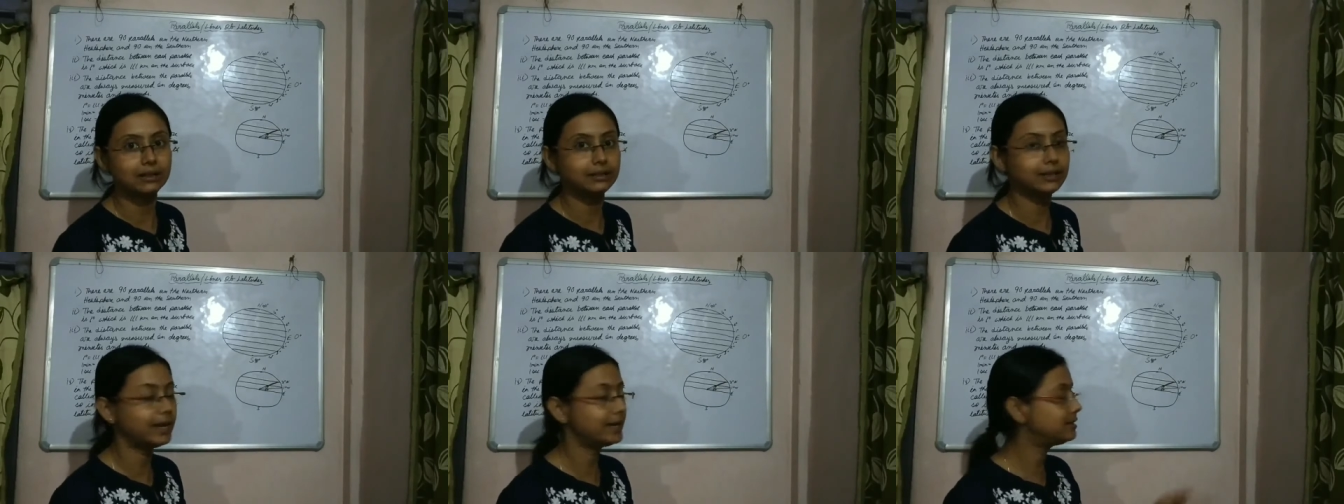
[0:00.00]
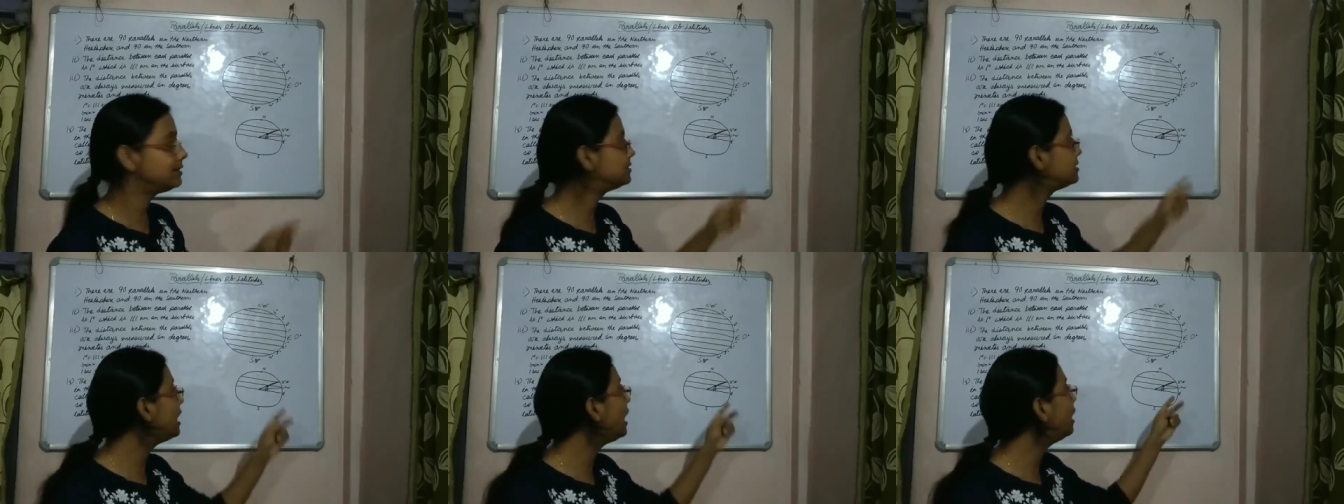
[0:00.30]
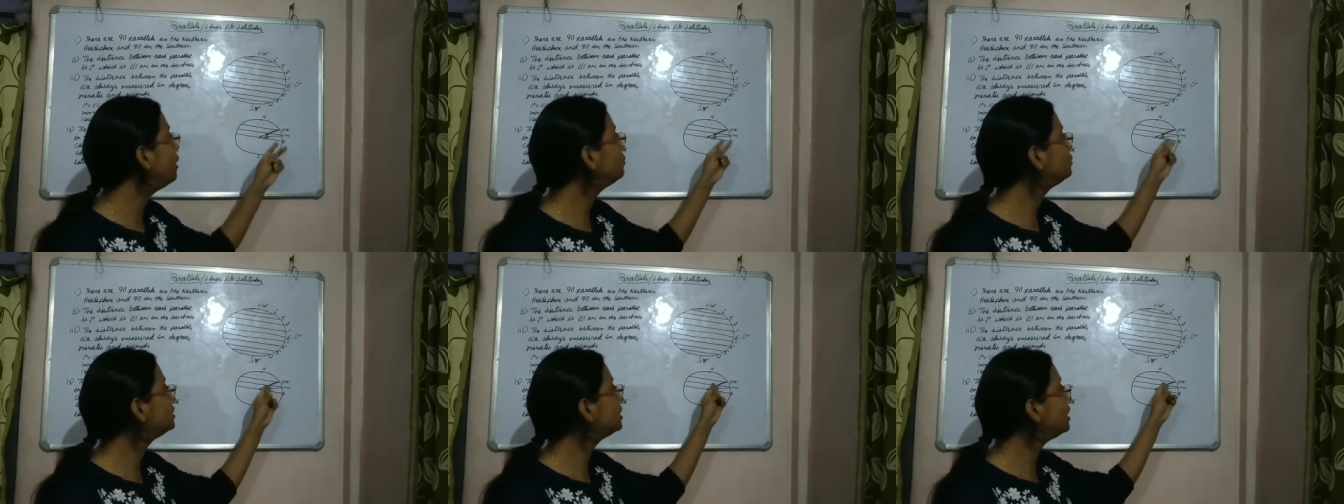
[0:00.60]
That is
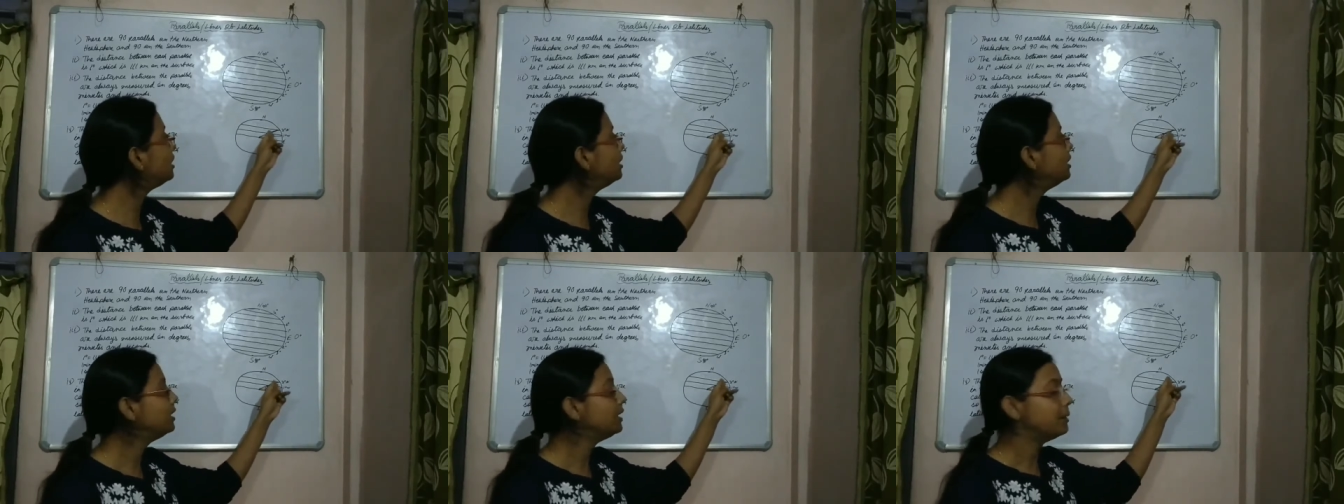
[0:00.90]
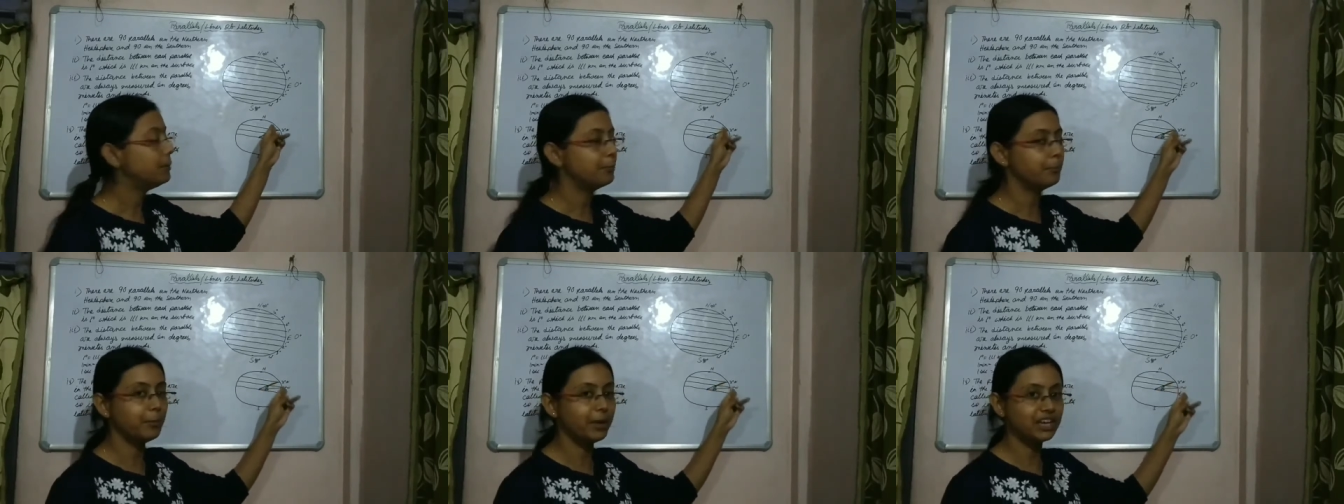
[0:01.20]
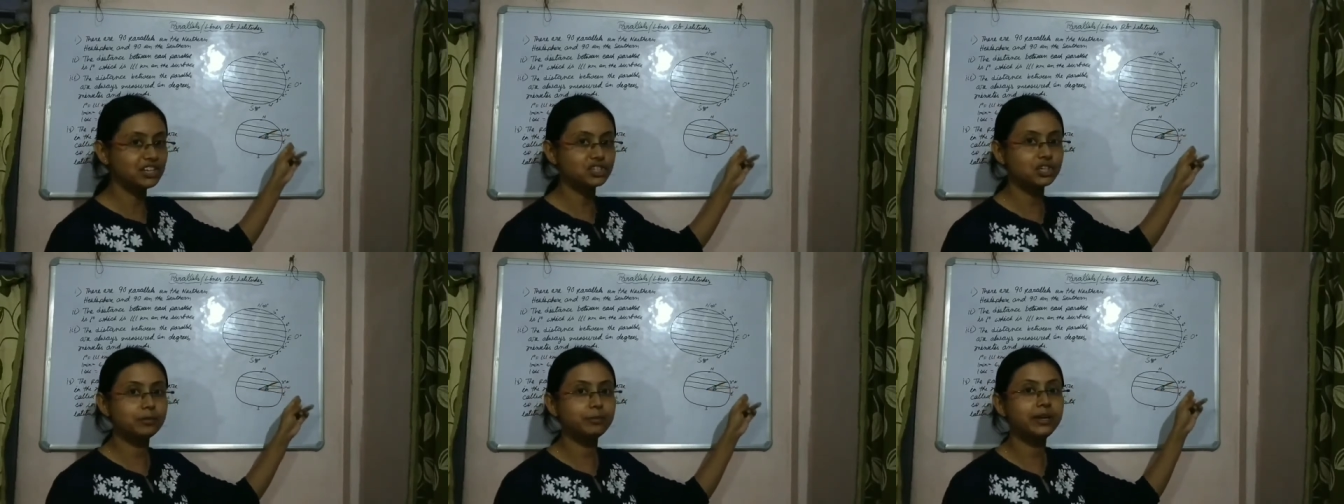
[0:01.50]
how the
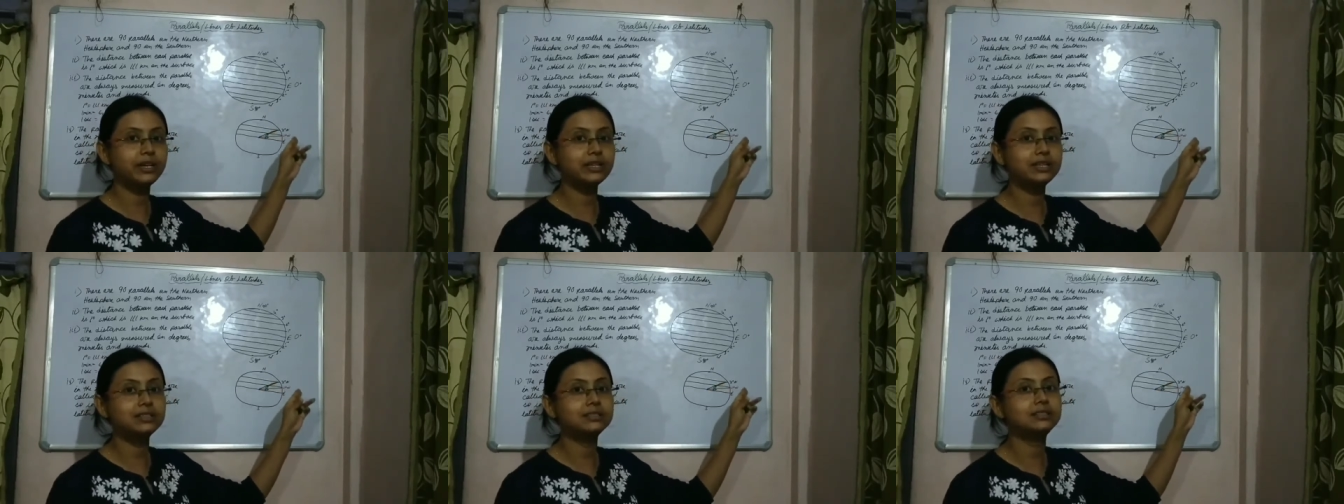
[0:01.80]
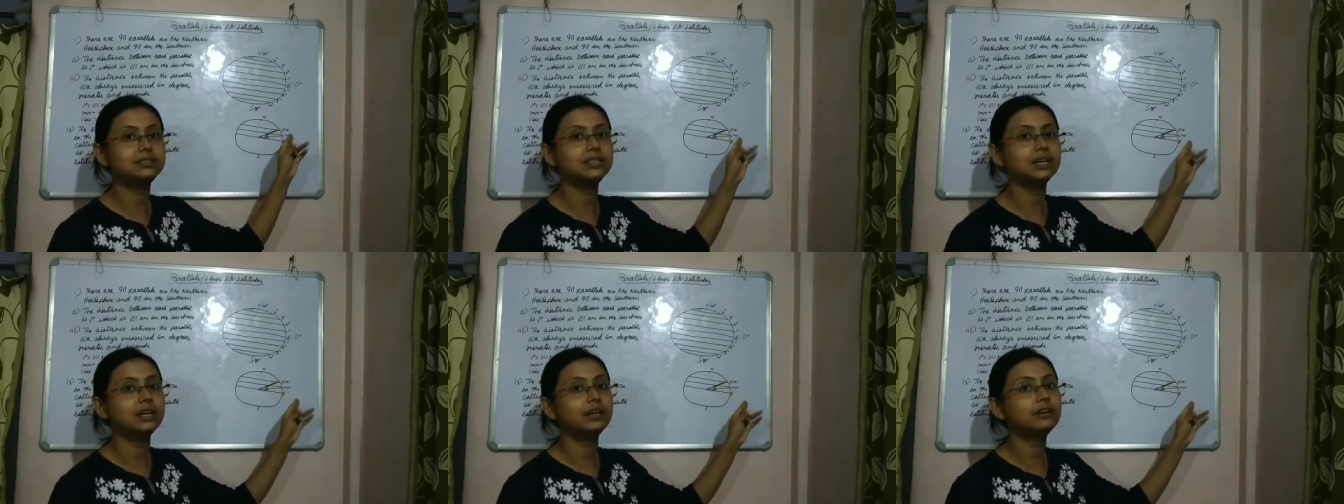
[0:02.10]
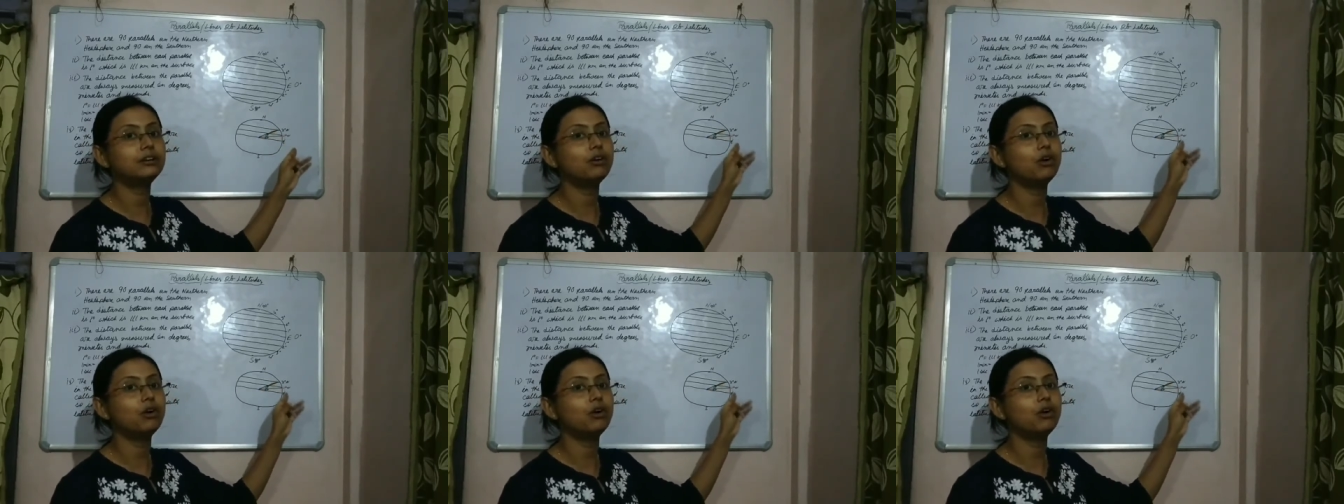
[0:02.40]
measurement is done,